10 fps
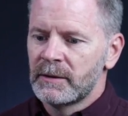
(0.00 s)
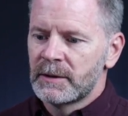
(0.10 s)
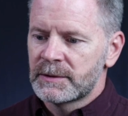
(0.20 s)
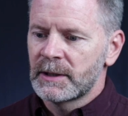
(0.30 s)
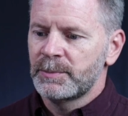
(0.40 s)

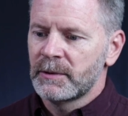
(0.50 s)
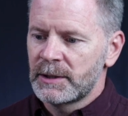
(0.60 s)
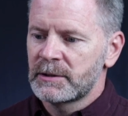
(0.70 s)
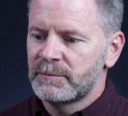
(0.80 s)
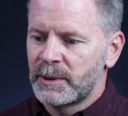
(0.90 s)
the
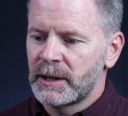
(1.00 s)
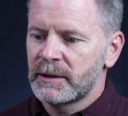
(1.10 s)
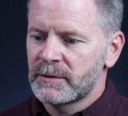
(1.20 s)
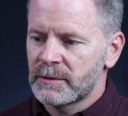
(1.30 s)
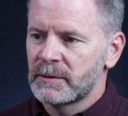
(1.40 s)
separation of
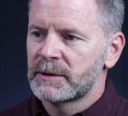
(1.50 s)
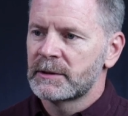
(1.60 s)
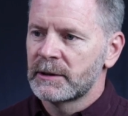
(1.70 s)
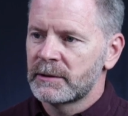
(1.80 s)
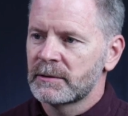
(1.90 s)
body and soul
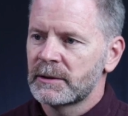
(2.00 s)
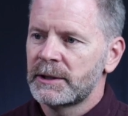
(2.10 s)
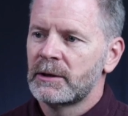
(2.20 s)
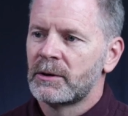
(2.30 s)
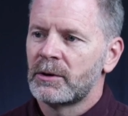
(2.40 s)
is
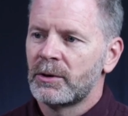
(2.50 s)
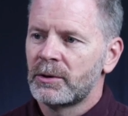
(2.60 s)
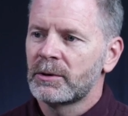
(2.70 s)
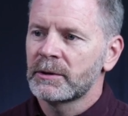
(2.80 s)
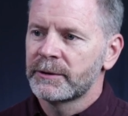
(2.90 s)
literally
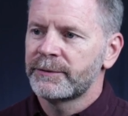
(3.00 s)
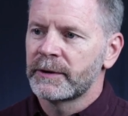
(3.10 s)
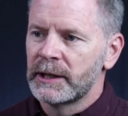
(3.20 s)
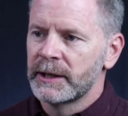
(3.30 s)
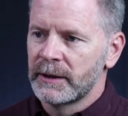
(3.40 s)

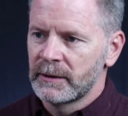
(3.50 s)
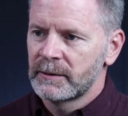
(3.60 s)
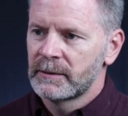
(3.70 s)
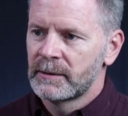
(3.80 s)
horrifying.